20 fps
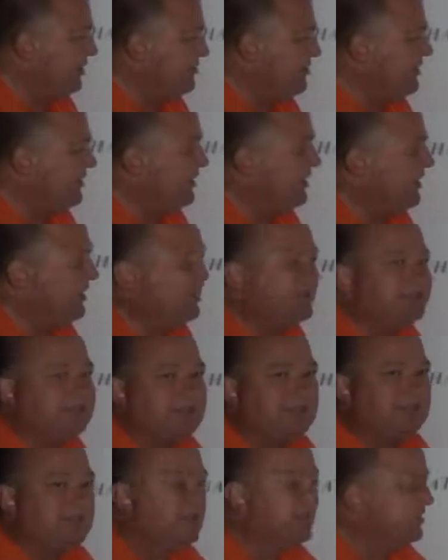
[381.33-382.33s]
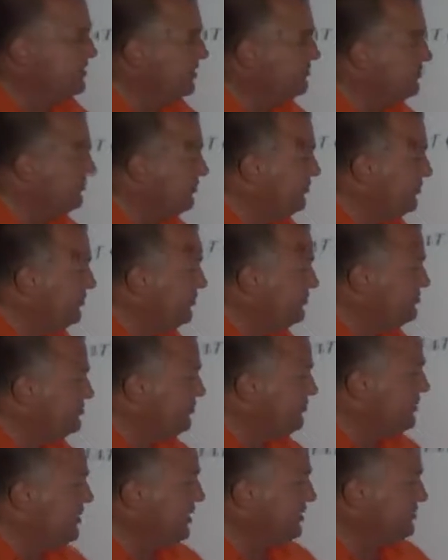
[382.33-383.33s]
I'm going to guess. Dr. Lori, don't
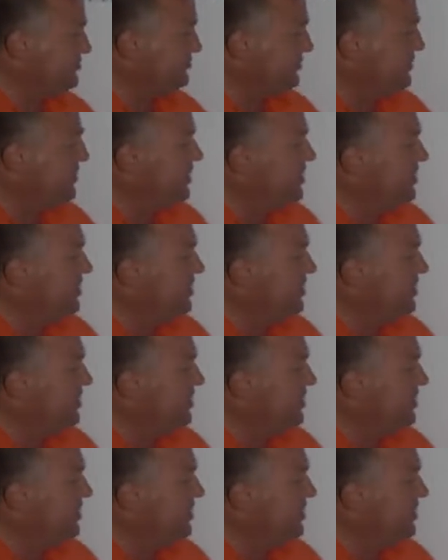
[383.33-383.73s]
show the next one.